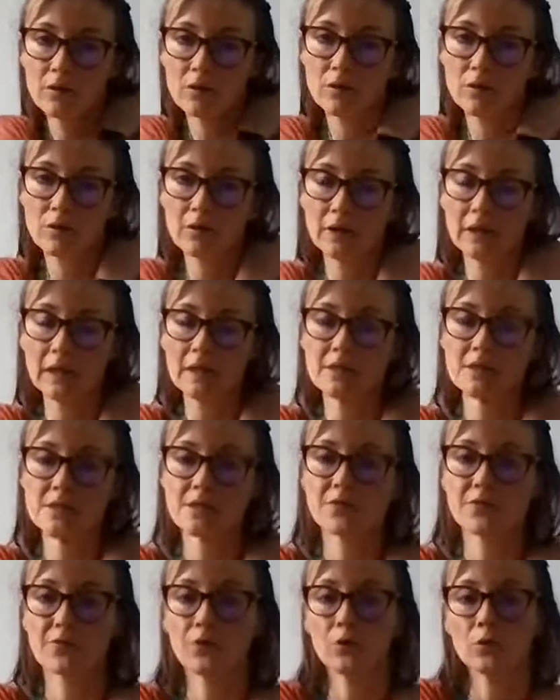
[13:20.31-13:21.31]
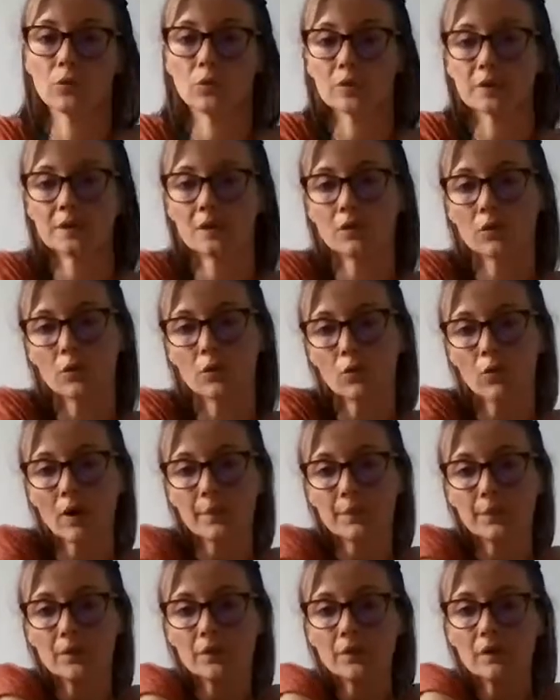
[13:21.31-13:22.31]
release forward.
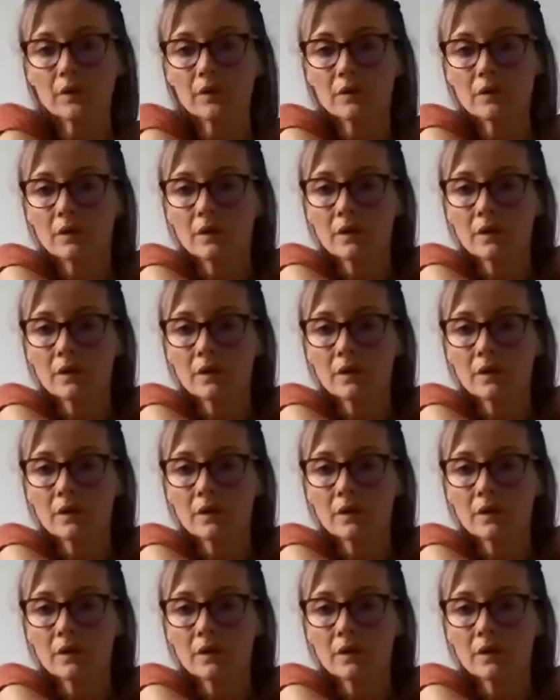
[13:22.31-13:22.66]
One more.